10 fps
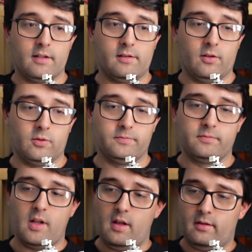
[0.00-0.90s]
So
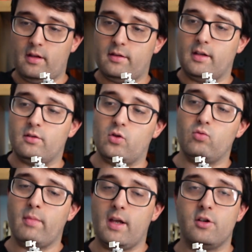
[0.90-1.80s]
nothing too
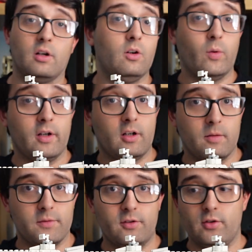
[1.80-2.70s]
major when it
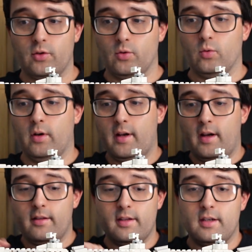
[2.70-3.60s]
comes to
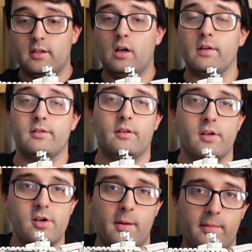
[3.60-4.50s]
the turrets on
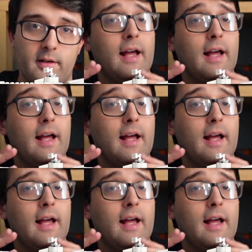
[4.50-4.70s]
the ship.